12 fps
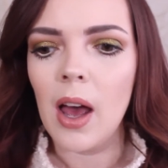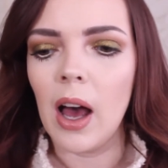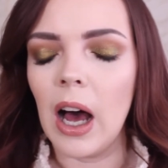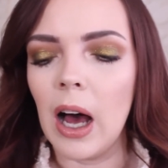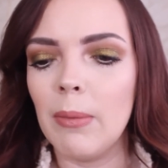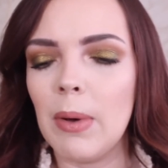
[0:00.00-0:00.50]

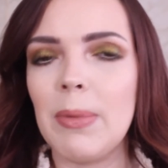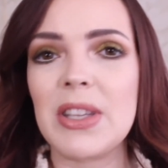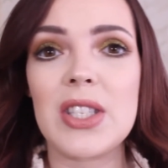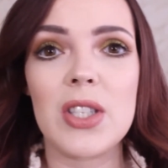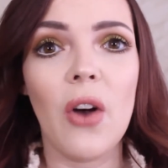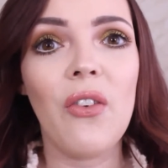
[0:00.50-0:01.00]
But
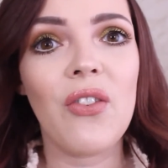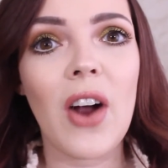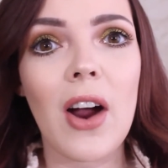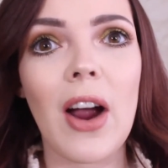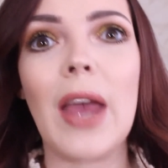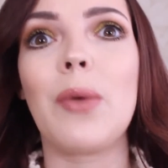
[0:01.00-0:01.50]
so
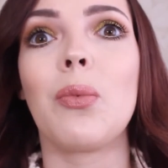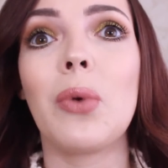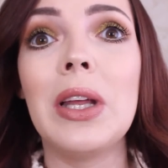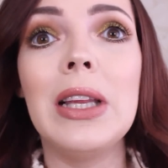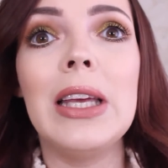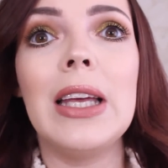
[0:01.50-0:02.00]
far I
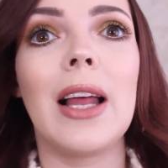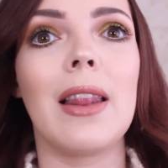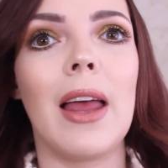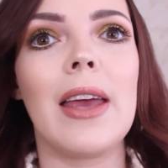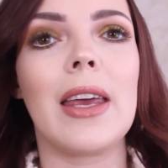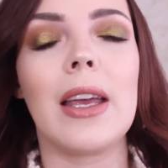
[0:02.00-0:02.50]
really
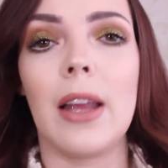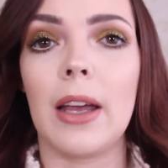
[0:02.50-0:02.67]
like it.